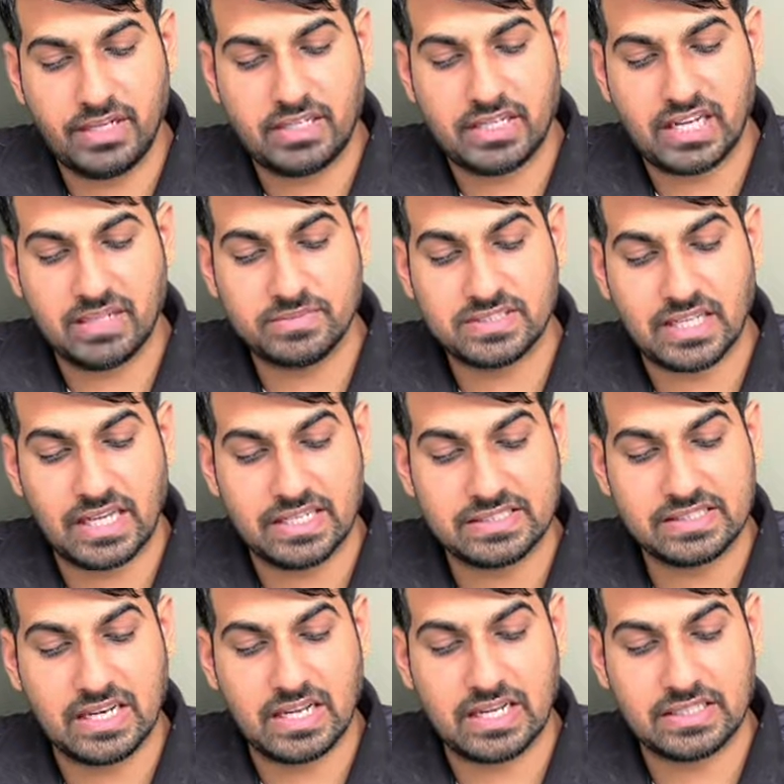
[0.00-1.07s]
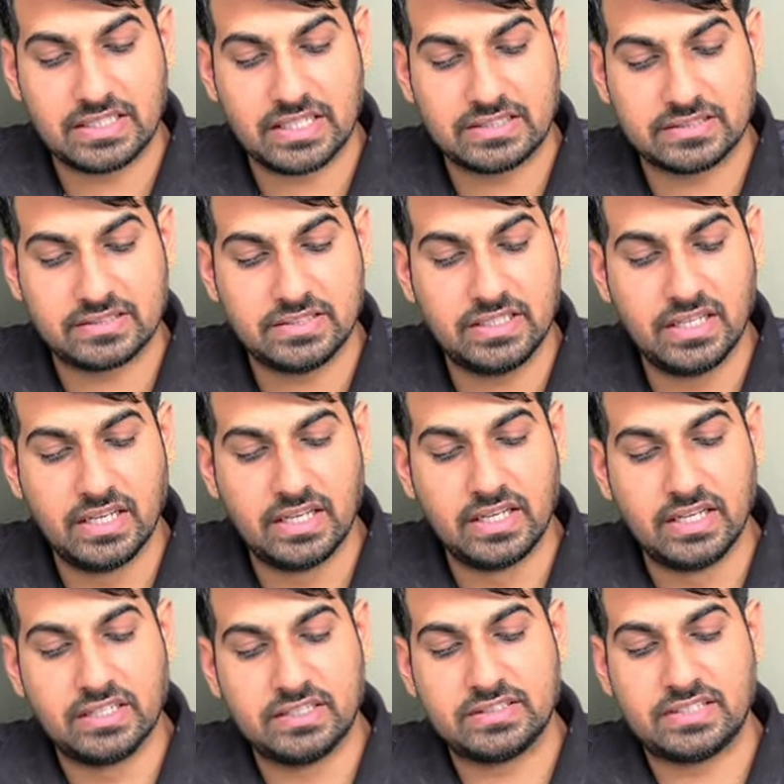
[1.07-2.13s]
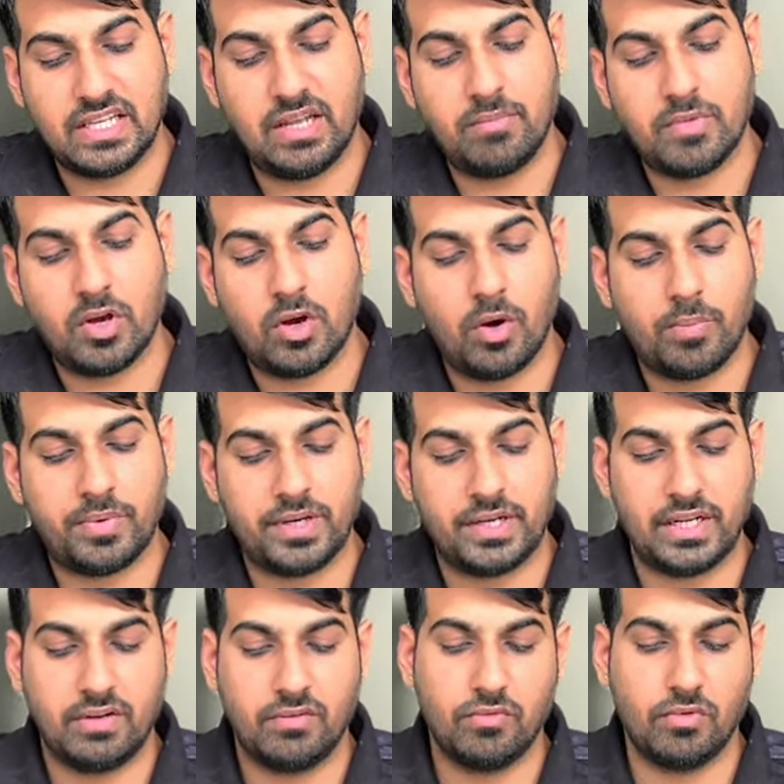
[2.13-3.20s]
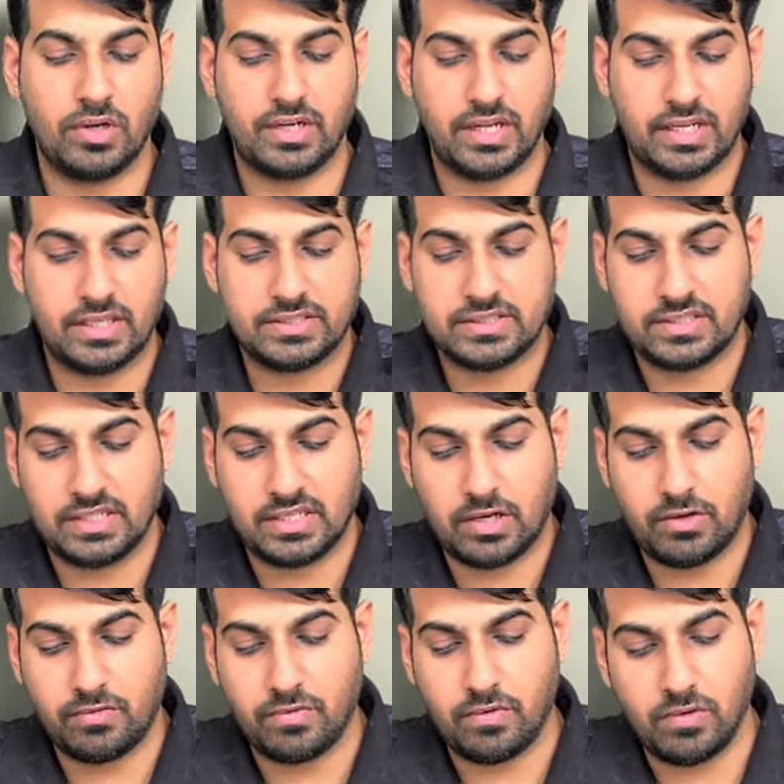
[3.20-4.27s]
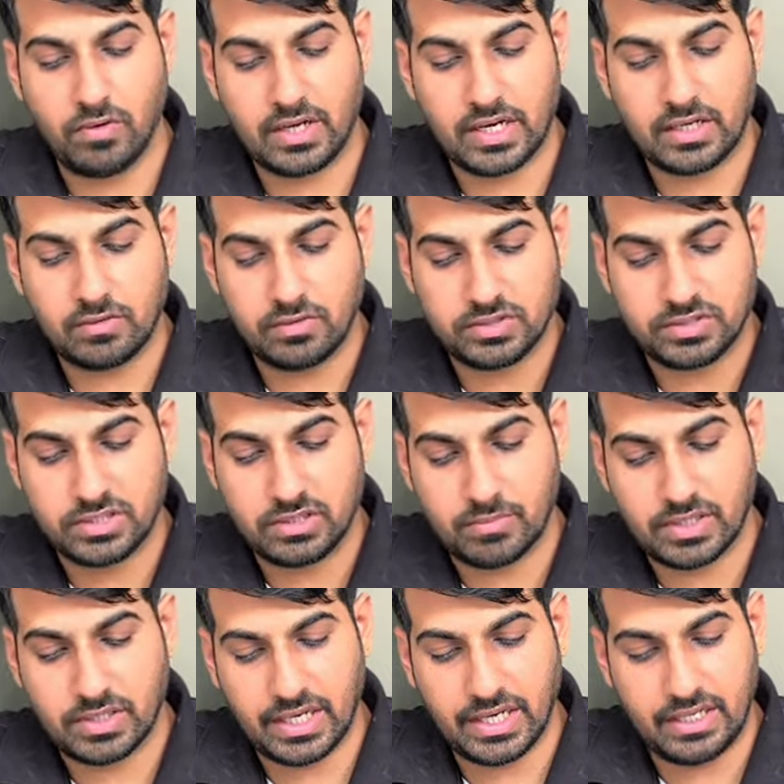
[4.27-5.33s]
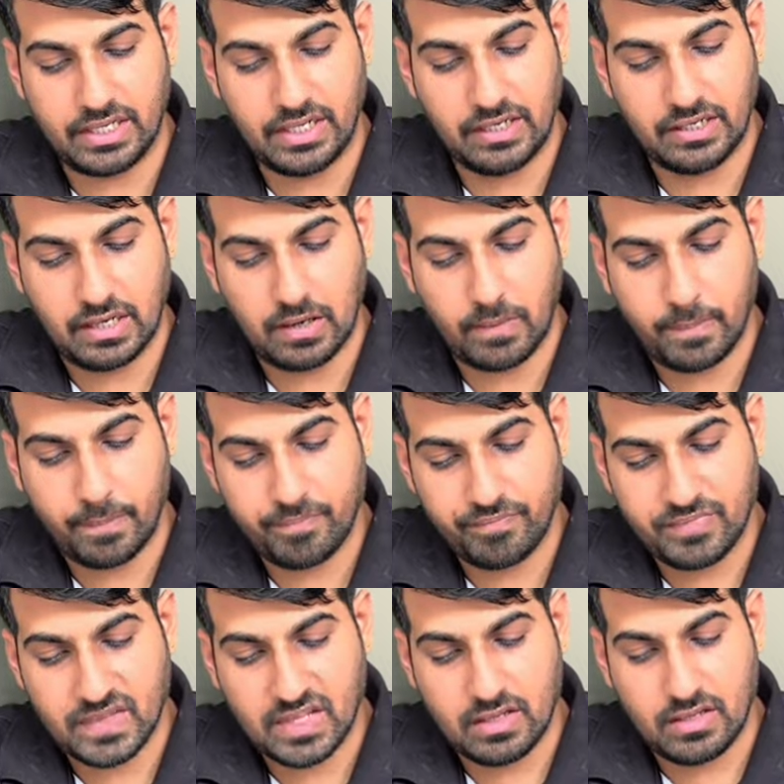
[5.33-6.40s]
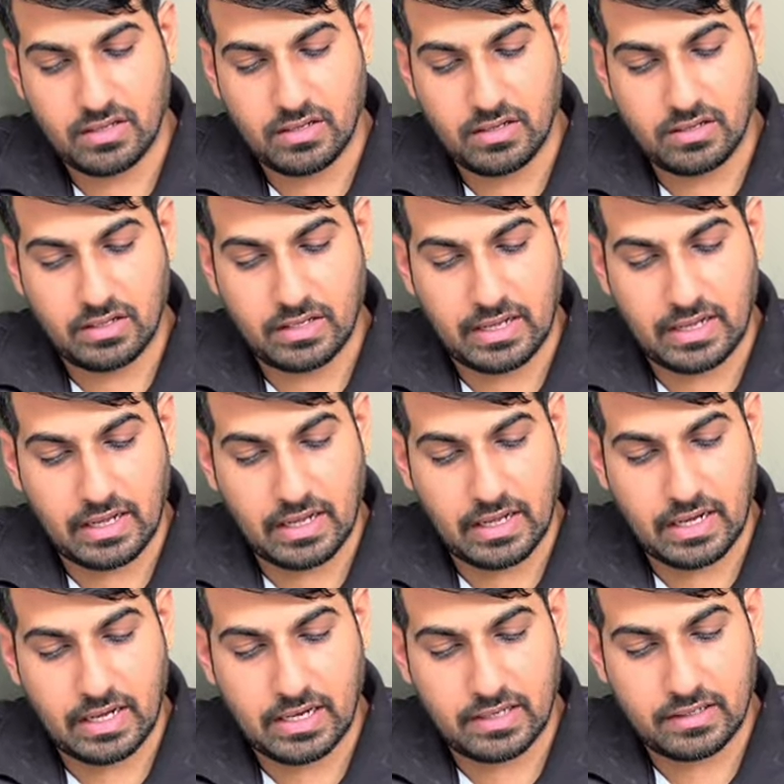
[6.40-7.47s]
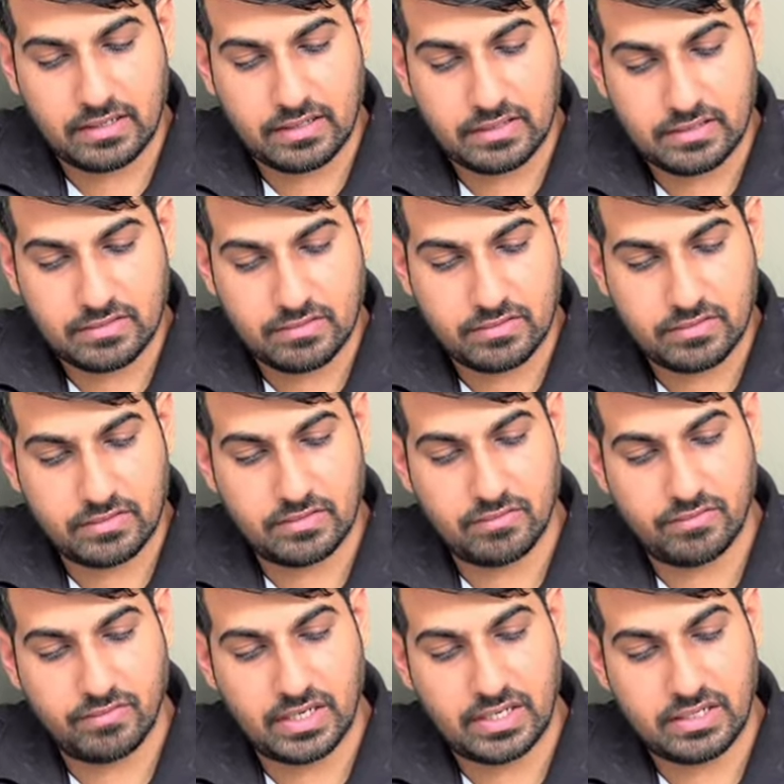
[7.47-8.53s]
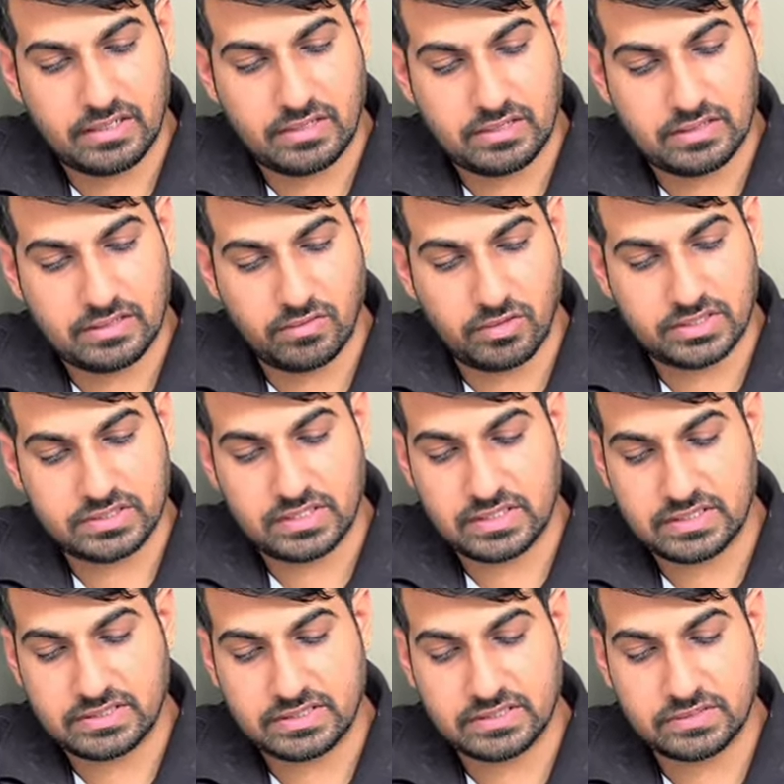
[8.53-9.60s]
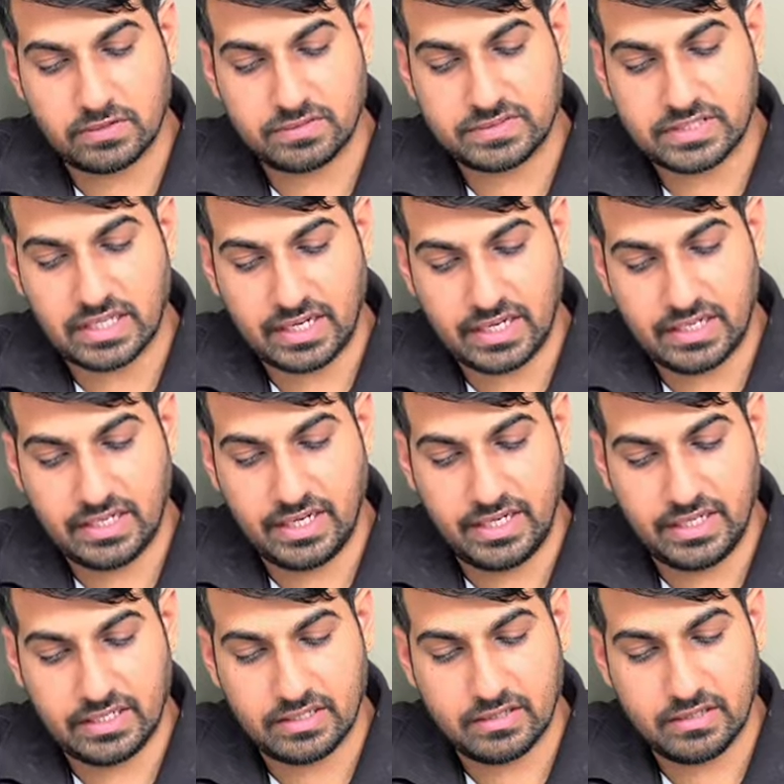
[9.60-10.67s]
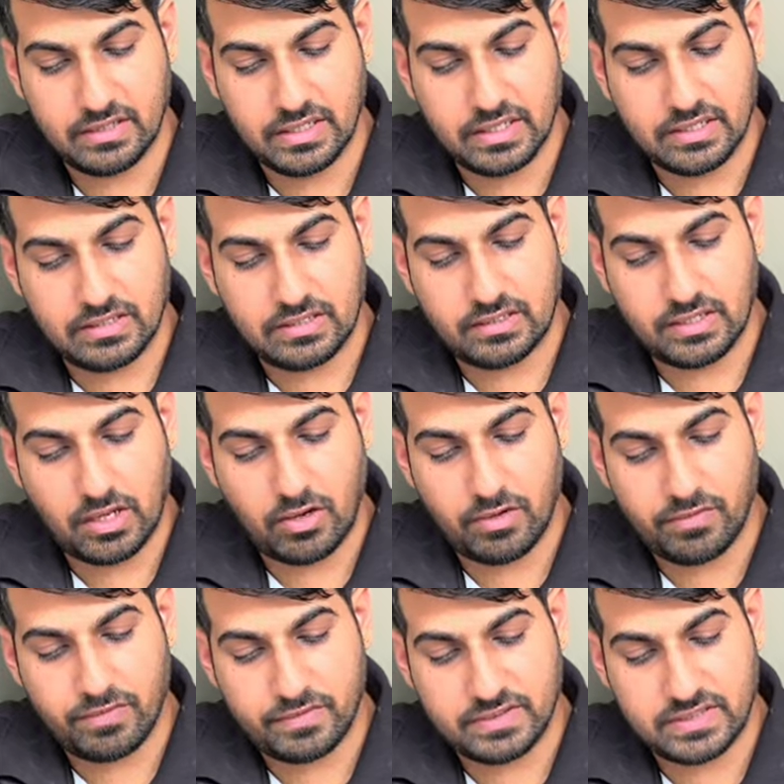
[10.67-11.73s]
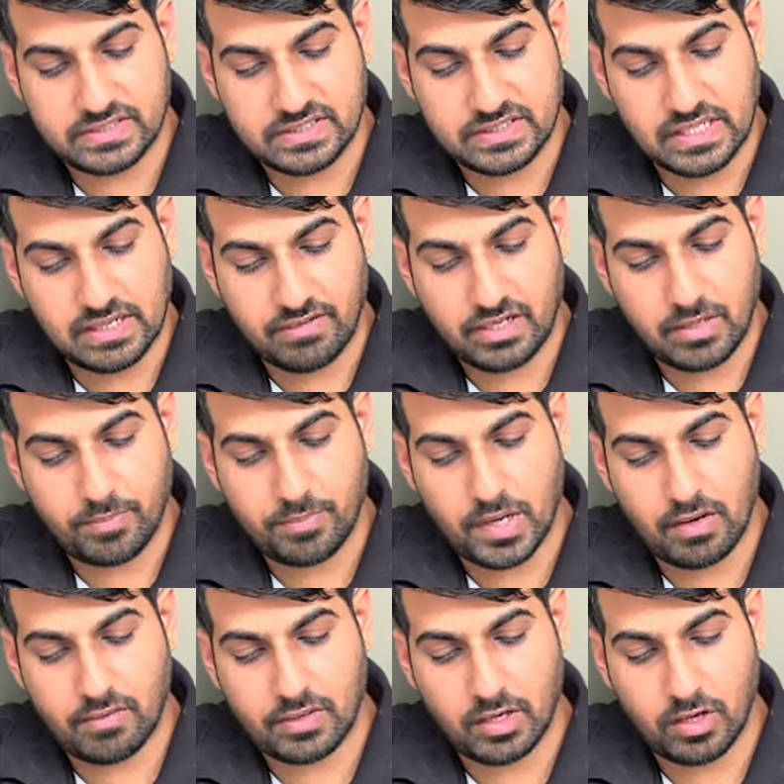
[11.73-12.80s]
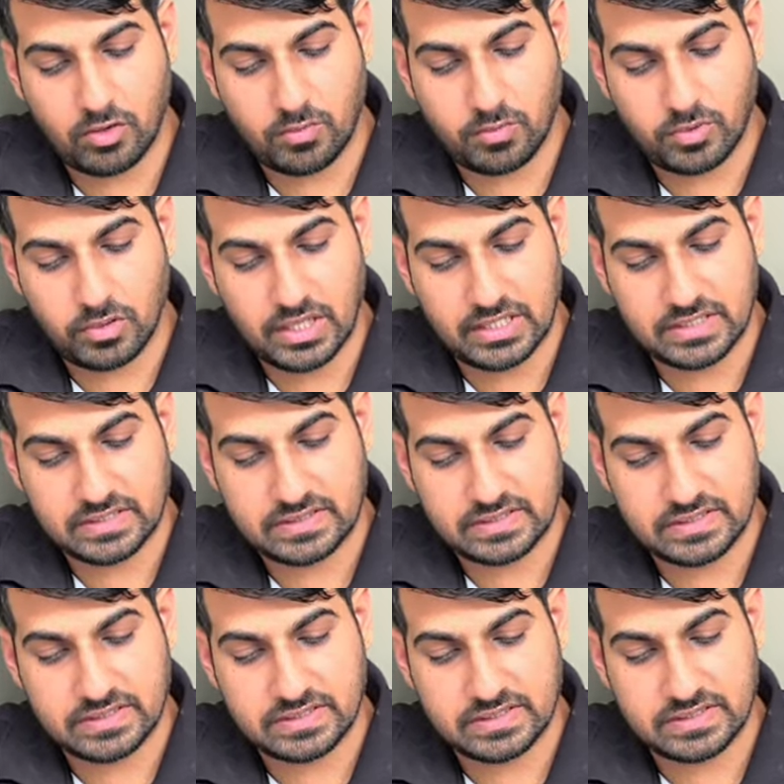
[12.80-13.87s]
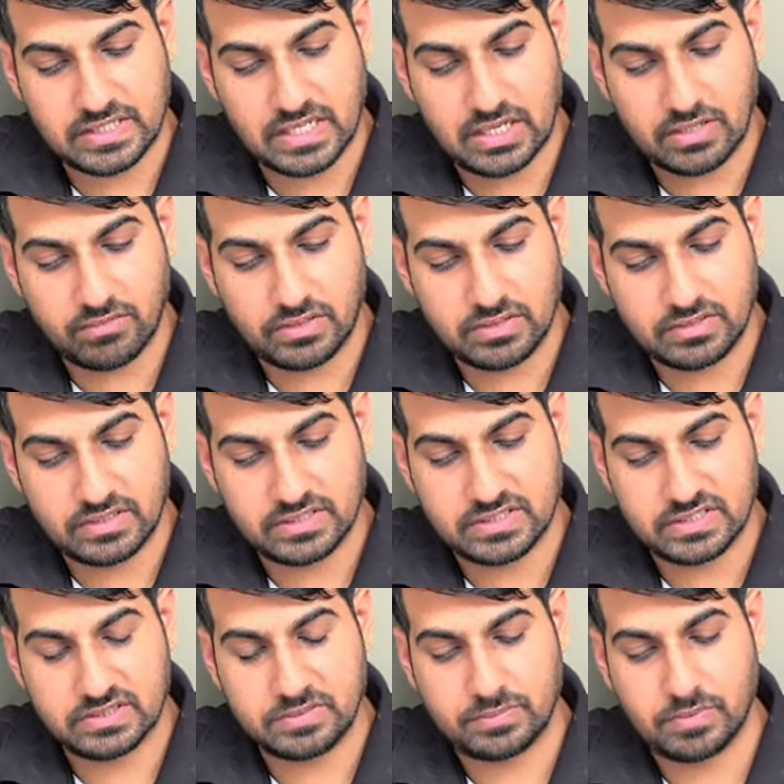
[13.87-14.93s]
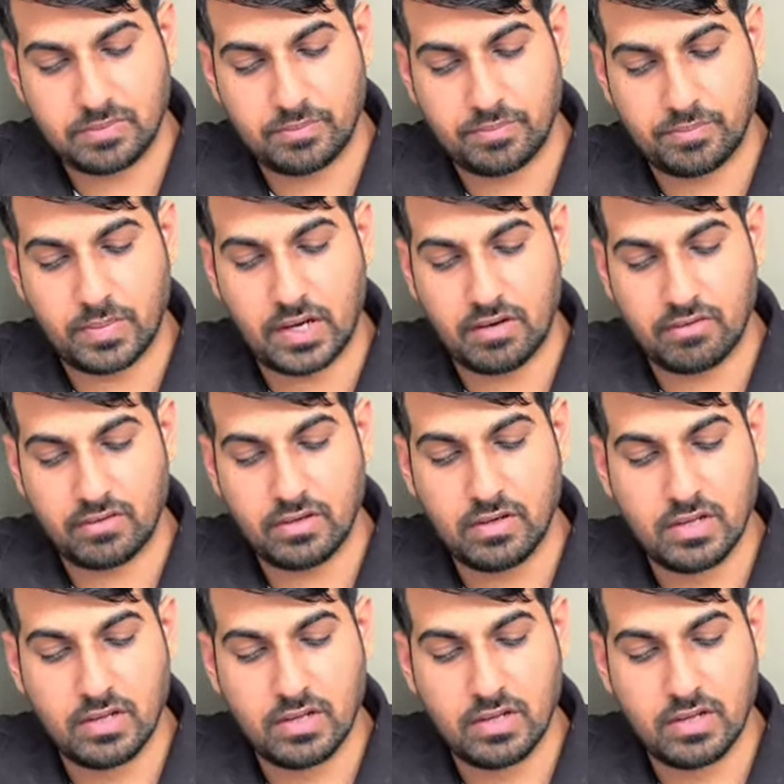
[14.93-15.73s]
times as large as the same operating voltage? Now if you look at question number 18 now, R, when what is the resistance of second heater? Now if this is having a power output, let us say this is R1, this is power